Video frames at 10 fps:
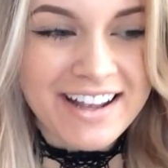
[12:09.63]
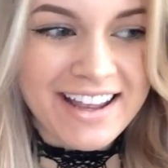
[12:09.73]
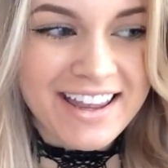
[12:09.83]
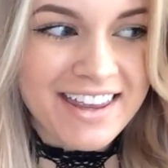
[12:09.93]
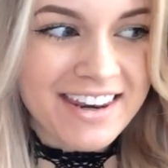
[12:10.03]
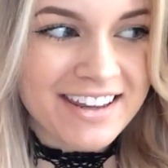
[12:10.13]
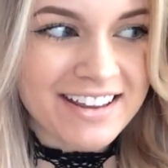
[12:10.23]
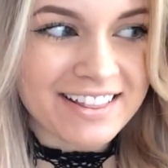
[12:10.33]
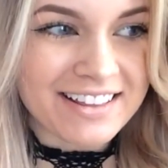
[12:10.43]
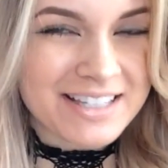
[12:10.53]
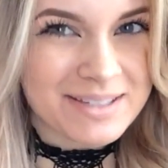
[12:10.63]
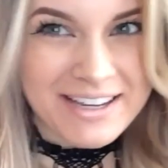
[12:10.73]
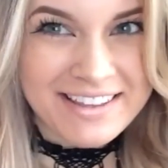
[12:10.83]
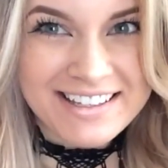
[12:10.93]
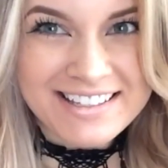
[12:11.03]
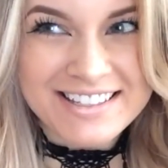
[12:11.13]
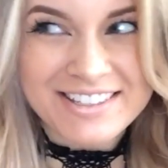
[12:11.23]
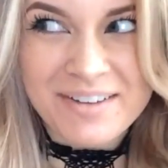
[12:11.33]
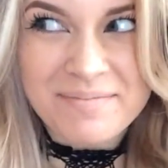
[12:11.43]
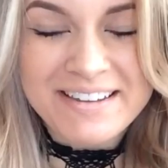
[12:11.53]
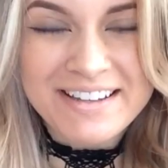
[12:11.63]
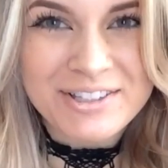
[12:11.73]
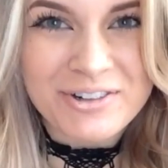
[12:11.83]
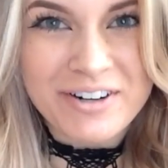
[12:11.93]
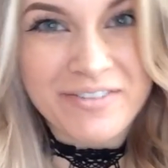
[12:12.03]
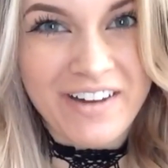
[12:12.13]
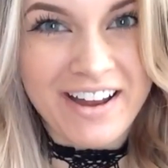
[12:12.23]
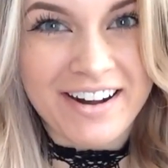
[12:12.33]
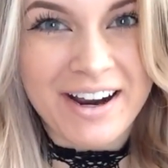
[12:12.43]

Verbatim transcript: And let's make this something sort of fun.